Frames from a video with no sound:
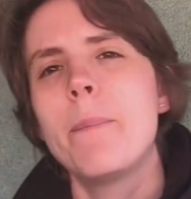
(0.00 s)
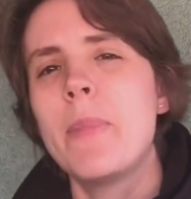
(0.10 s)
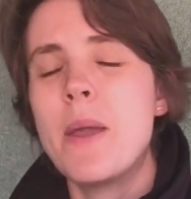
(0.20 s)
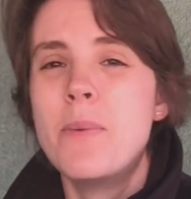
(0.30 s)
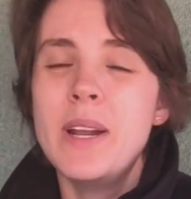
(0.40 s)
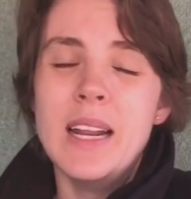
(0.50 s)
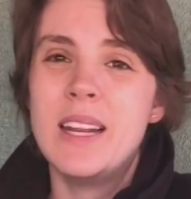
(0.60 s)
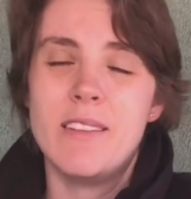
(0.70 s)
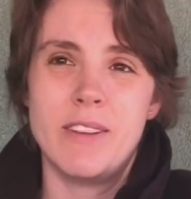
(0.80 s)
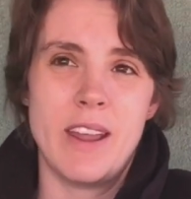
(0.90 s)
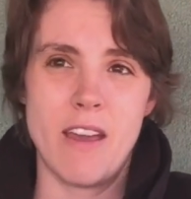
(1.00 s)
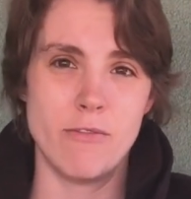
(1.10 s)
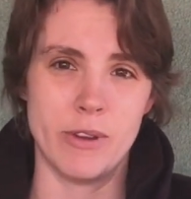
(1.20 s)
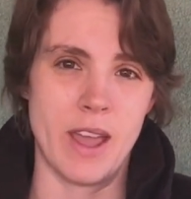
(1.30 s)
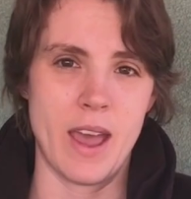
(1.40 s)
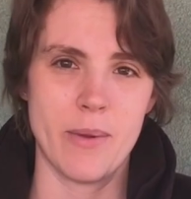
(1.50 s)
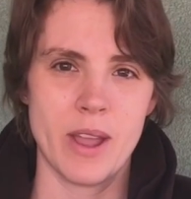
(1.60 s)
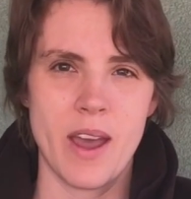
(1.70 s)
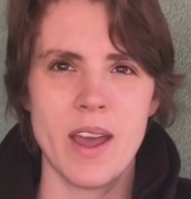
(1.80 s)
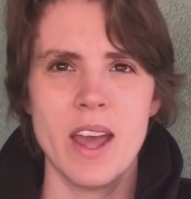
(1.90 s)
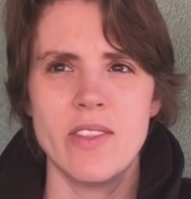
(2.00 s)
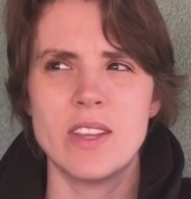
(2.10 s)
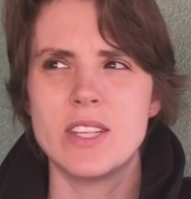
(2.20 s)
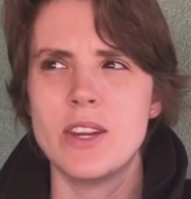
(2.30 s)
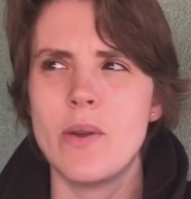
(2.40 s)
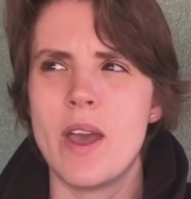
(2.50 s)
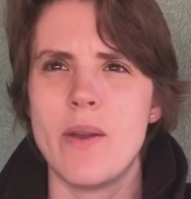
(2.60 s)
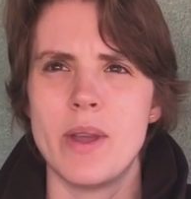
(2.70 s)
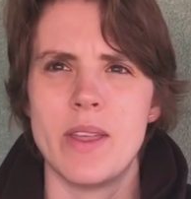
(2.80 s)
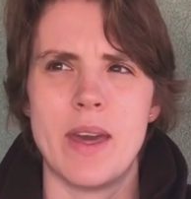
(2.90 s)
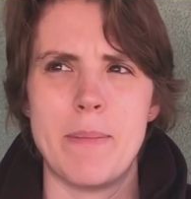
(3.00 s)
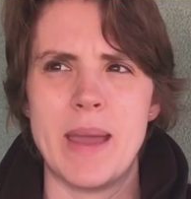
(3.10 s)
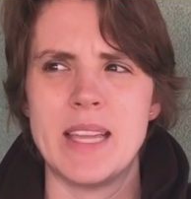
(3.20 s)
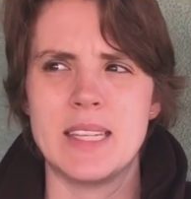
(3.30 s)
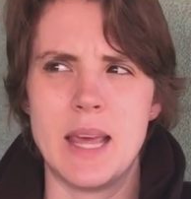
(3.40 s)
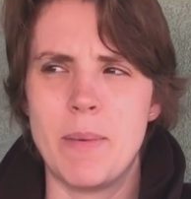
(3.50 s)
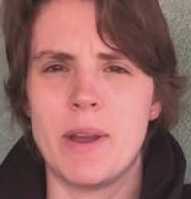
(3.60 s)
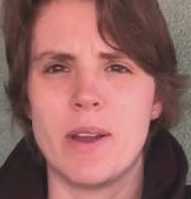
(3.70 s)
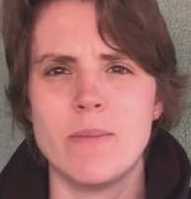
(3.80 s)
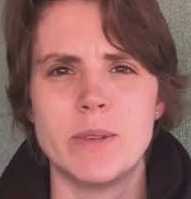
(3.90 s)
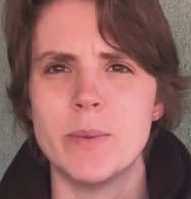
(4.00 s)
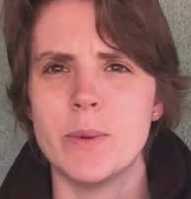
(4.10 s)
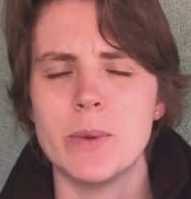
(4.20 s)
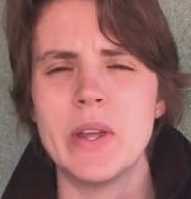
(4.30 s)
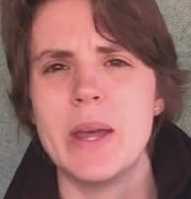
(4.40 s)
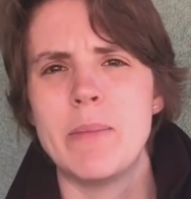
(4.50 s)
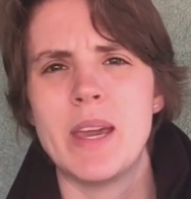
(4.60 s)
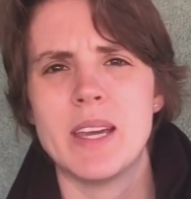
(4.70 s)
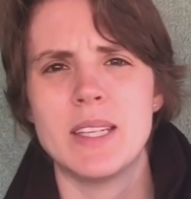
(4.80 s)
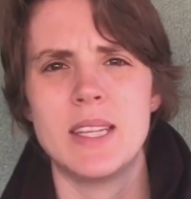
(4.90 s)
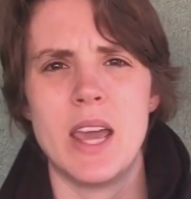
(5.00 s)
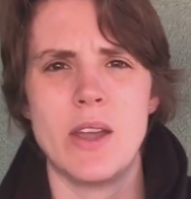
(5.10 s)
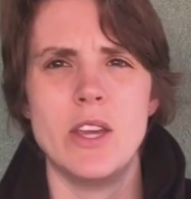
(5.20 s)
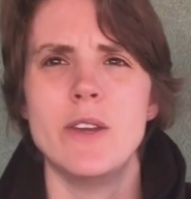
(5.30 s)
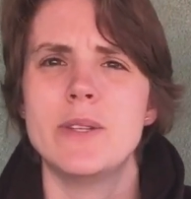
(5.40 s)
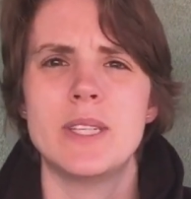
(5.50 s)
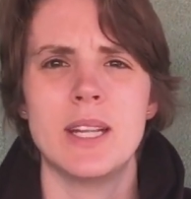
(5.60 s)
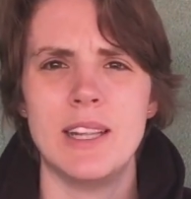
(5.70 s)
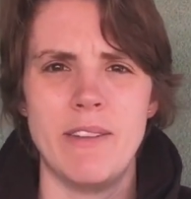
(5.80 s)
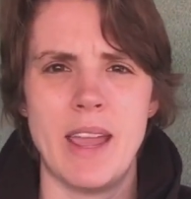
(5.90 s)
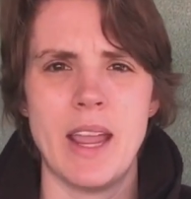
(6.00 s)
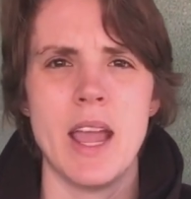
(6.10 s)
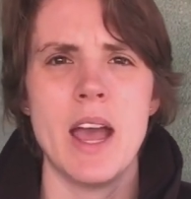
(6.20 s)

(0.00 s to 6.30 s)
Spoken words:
They really live in every area. There's no area that makes them uncomfortable because they're used to living